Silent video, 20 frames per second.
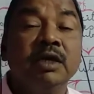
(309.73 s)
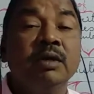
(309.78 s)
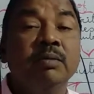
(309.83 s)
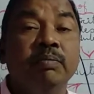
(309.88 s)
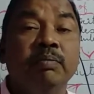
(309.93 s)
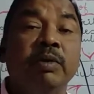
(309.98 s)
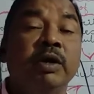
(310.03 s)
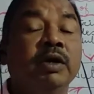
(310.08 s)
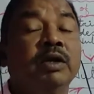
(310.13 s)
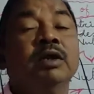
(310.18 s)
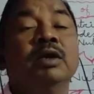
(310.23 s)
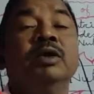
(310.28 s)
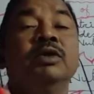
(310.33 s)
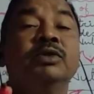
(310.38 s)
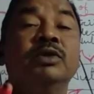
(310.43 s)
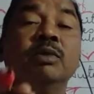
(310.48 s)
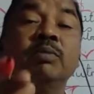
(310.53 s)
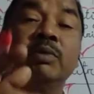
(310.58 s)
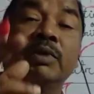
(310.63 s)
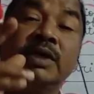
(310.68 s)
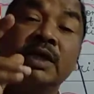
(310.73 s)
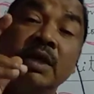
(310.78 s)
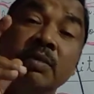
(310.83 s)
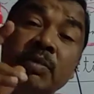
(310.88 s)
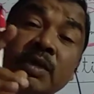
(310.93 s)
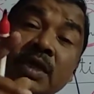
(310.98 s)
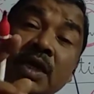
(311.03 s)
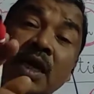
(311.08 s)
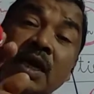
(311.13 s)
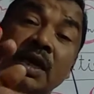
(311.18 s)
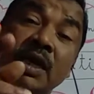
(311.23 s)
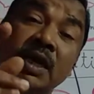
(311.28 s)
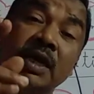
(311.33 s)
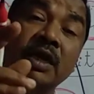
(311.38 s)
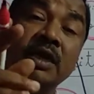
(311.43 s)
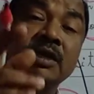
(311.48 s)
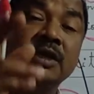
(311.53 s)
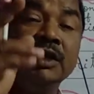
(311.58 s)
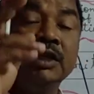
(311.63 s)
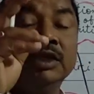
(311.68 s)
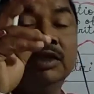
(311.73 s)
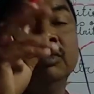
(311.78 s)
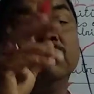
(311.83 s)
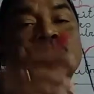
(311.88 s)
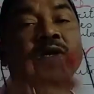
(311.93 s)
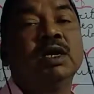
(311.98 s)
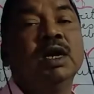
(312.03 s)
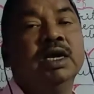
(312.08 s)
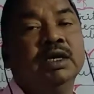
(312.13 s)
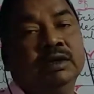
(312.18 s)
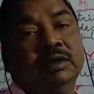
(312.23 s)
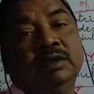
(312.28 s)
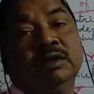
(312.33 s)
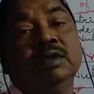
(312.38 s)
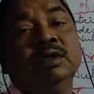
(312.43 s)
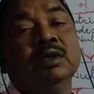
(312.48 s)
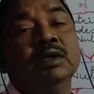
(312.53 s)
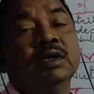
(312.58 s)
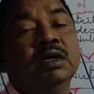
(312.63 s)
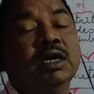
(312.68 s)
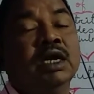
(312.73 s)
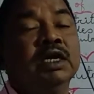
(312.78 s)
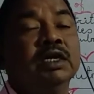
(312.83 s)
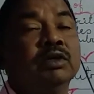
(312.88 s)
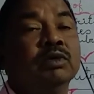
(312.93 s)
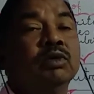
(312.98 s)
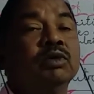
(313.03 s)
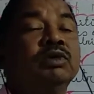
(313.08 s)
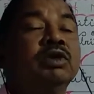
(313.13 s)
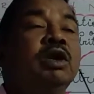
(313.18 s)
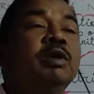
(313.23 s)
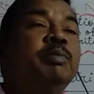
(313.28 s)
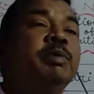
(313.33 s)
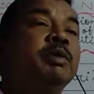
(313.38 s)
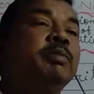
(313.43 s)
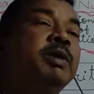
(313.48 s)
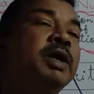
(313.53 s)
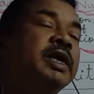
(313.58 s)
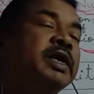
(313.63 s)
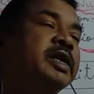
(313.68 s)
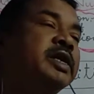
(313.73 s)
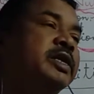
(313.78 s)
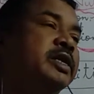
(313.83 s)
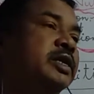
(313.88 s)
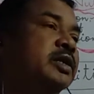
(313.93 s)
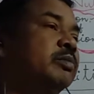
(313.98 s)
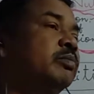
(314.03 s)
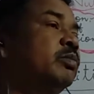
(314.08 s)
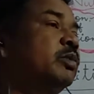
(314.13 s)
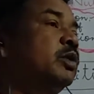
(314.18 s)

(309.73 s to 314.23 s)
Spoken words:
but some chemical energy is utilized, like your sulfur bacteria.